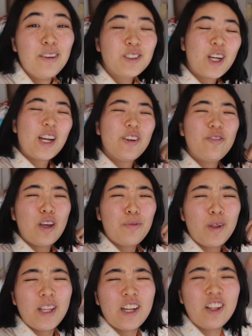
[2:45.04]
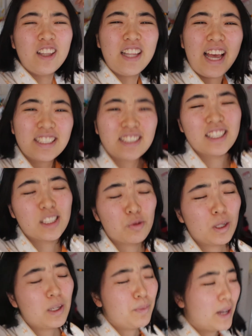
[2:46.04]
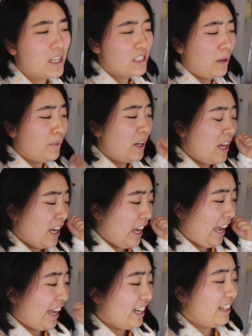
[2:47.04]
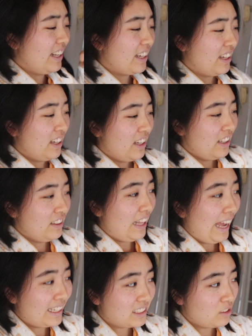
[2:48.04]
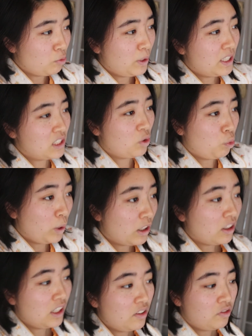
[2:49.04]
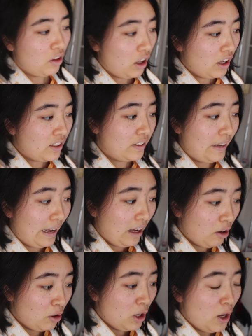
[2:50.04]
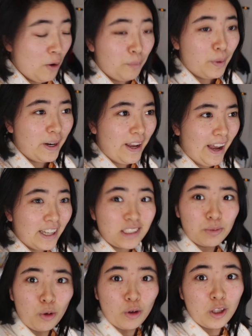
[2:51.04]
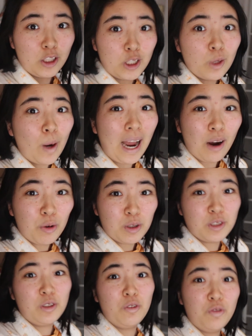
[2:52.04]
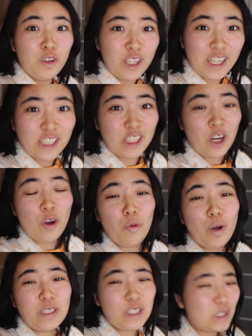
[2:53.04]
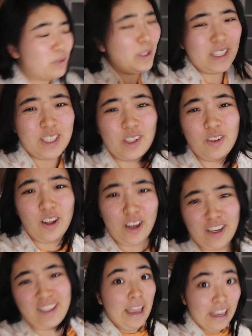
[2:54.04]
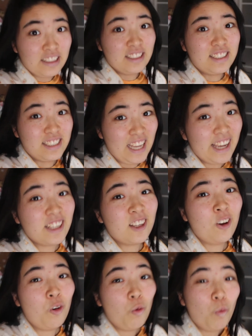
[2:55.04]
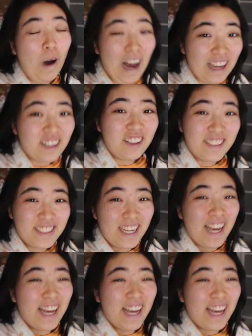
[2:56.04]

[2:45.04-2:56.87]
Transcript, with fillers: I'm trying to film a little less this week because I'm editing last week's weekly vlog now, but it has more than 2 hours of footage, which is way too long, and it's taking a while to